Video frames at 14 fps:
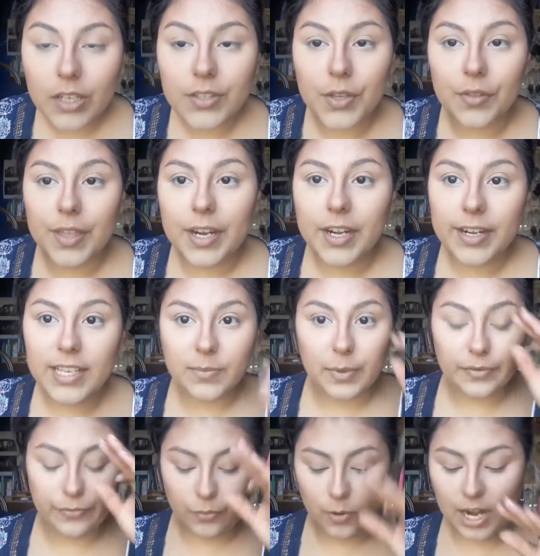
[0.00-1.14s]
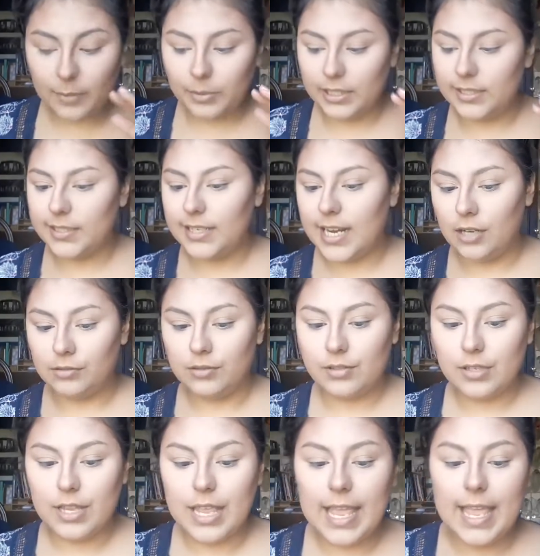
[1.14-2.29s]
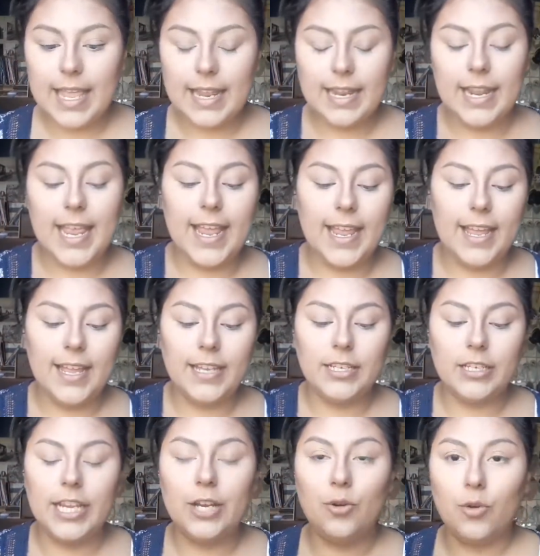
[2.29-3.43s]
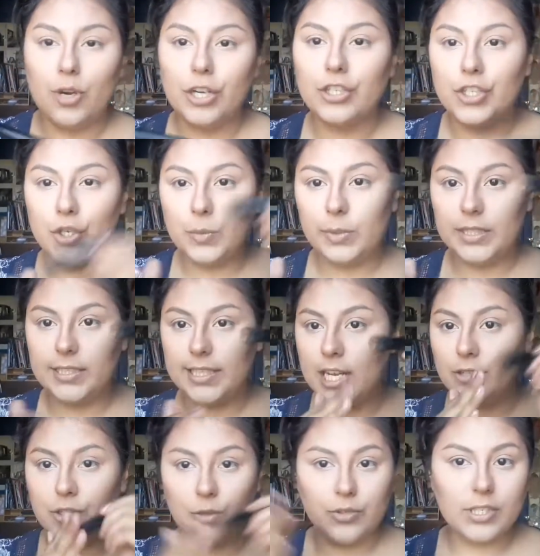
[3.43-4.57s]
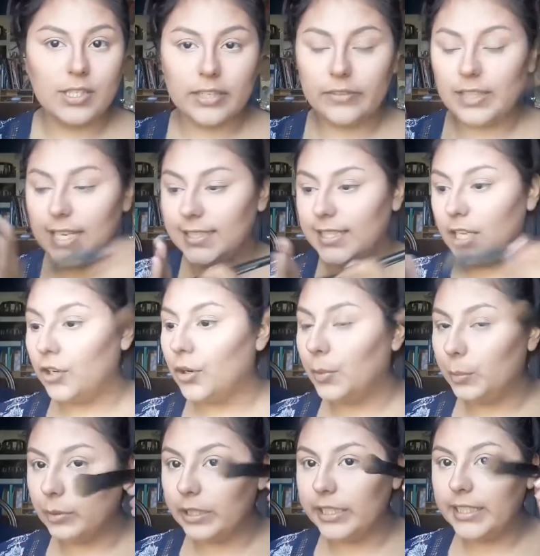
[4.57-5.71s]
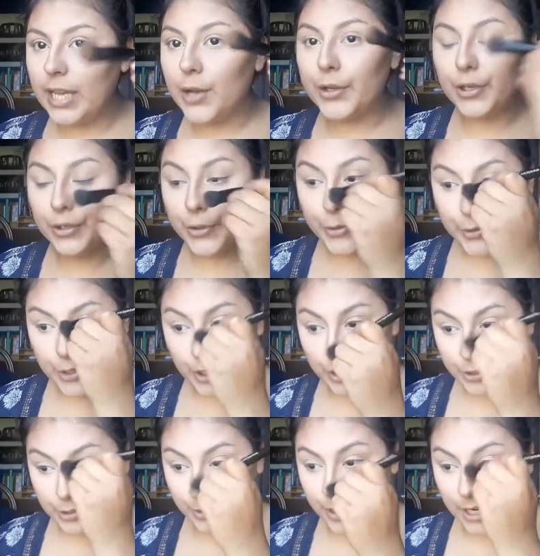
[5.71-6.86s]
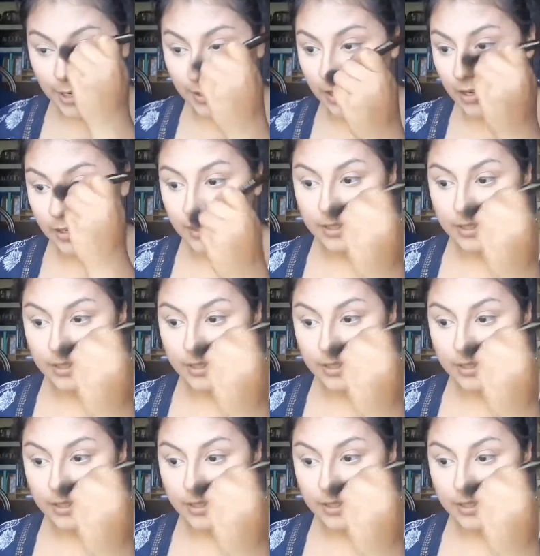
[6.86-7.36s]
So there it is before I blend it out. And in order to blend it out, don't just leave it like that, girl. Blend out your nose contour.